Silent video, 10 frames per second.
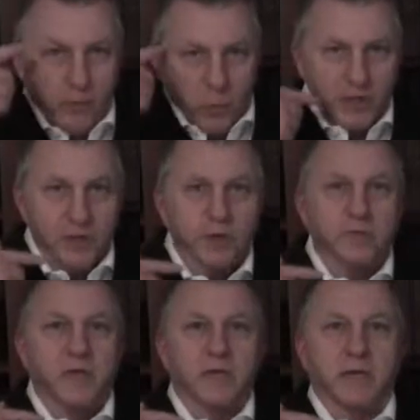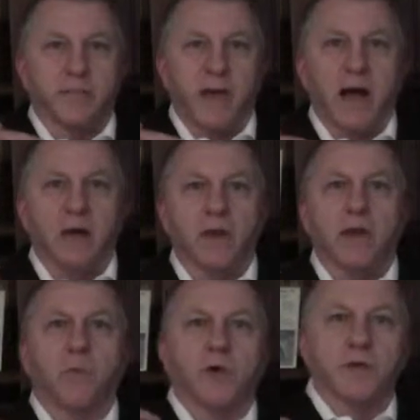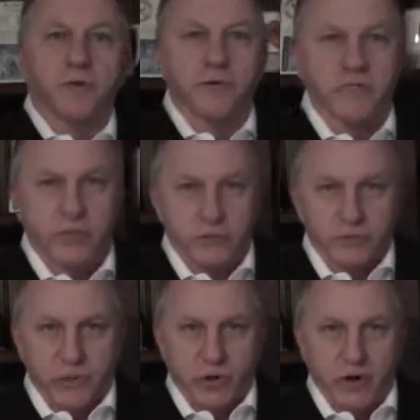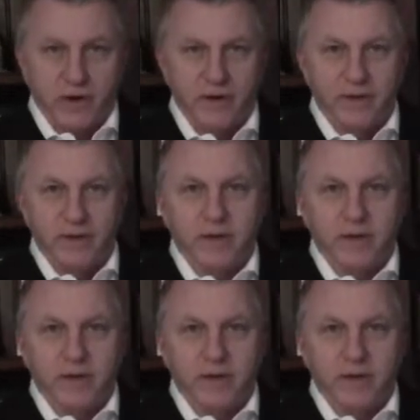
and what you're thinking about and what your issues are,